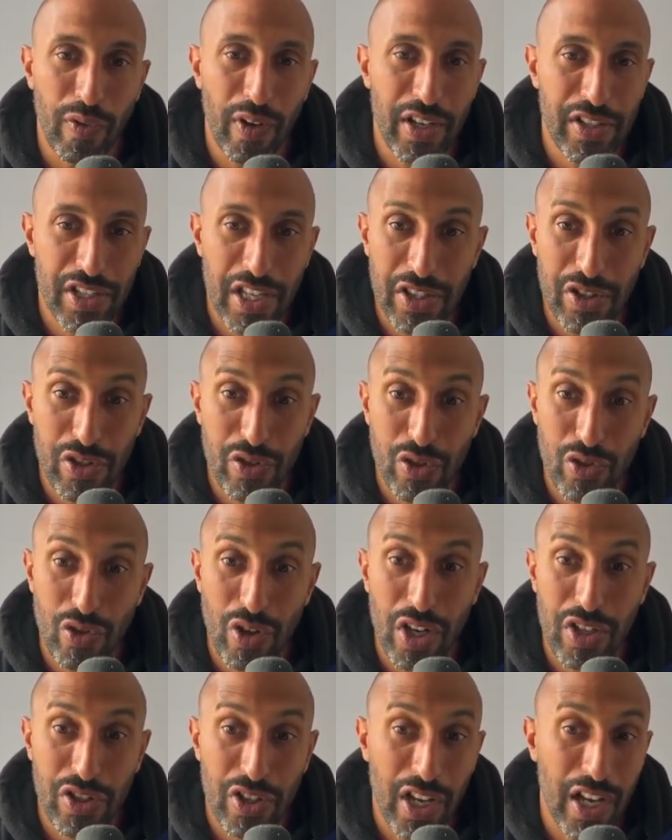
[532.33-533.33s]
Has had to
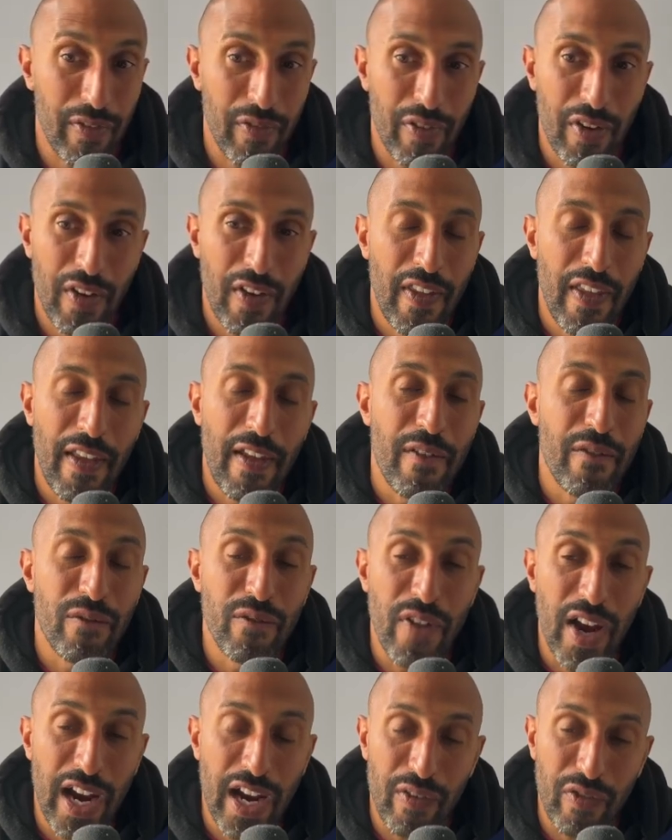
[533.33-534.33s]
try to have
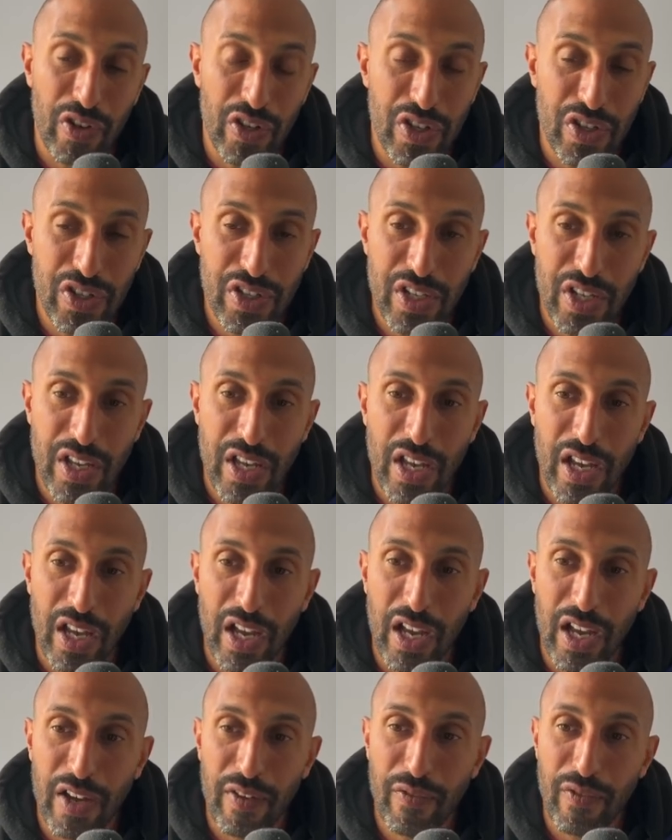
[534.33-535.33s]
various
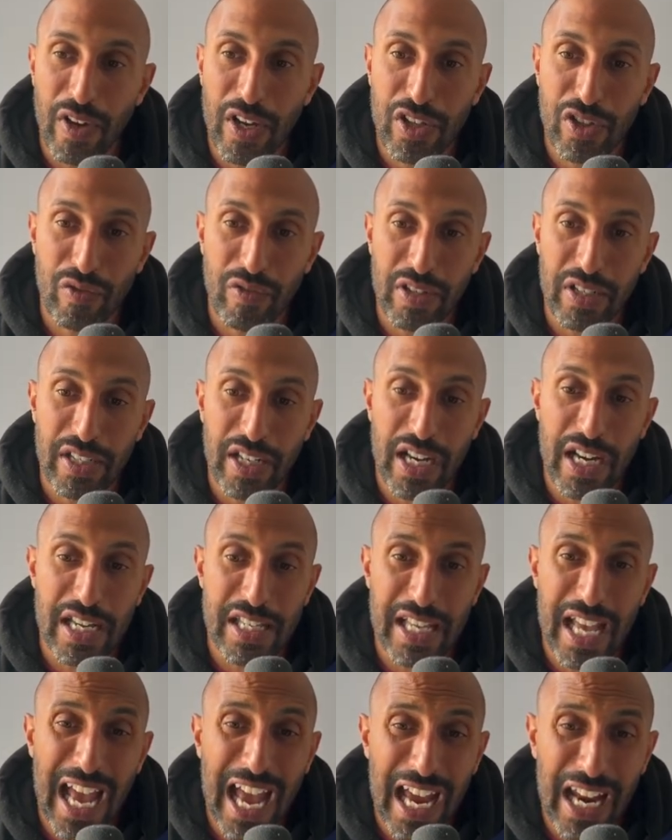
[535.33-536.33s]
first green
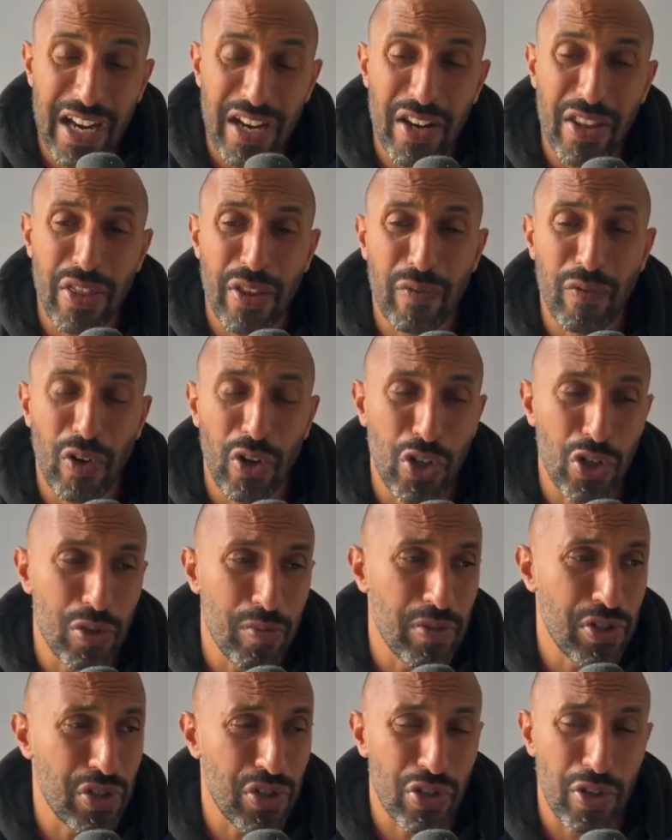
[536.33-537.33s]
days, and the
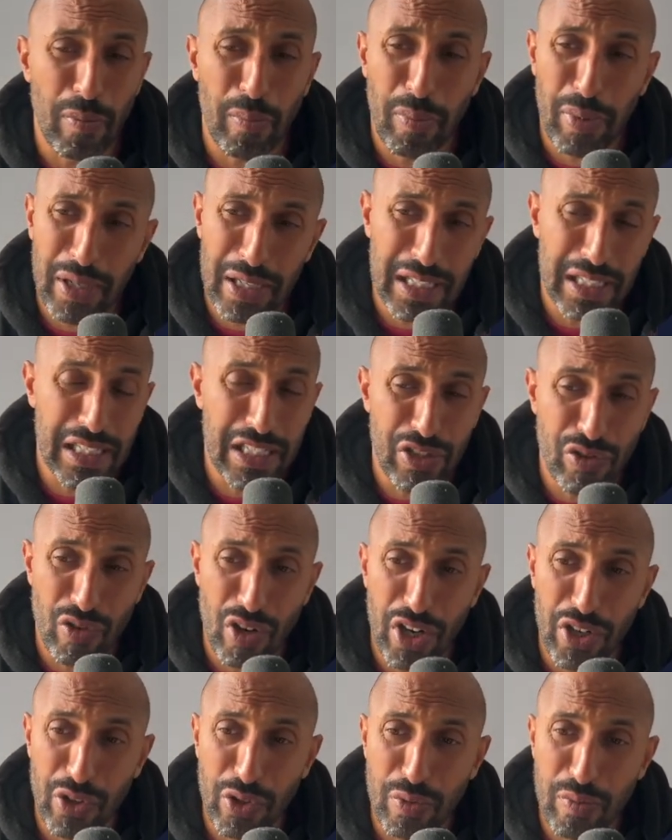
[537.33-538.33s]
volume is just completely
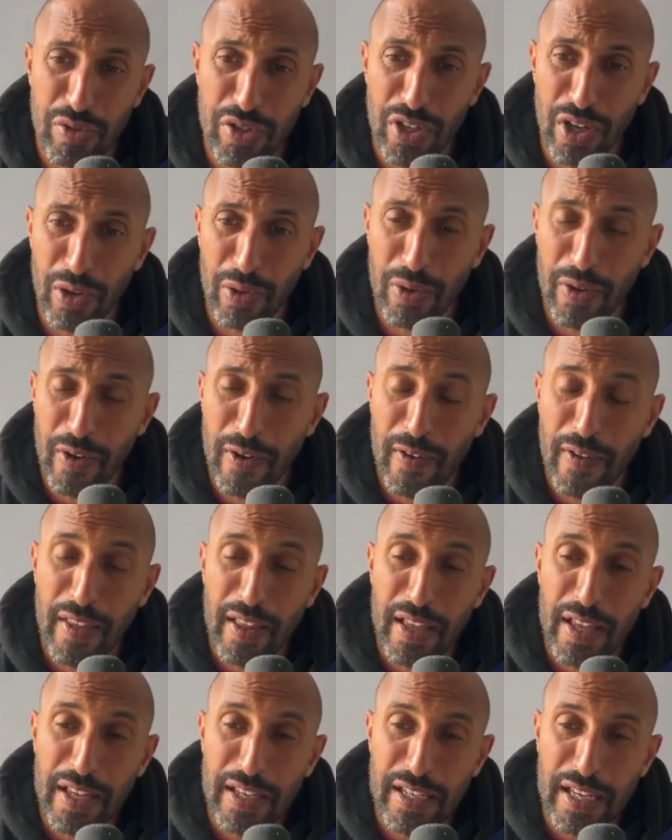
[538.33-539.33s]
dried up. So
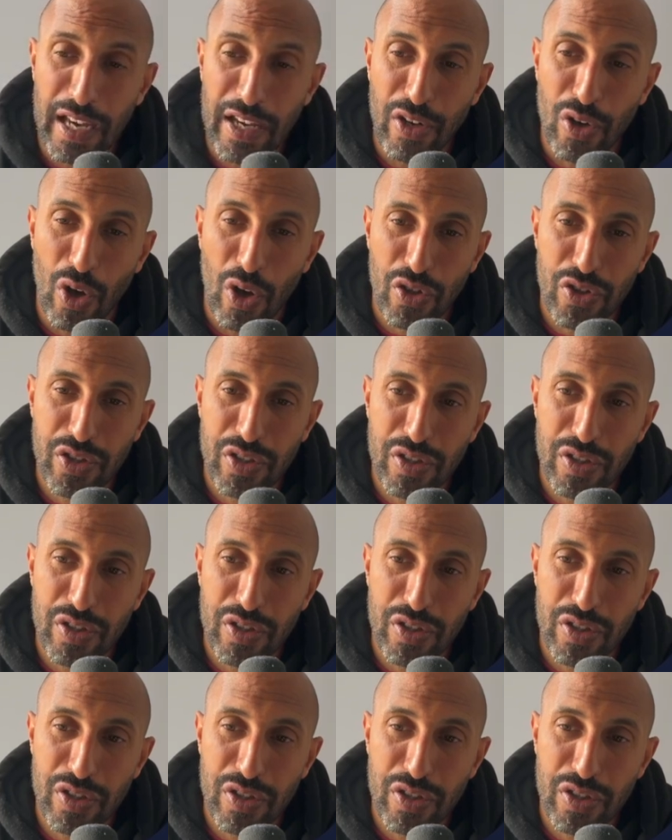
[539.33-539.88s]
yeah, not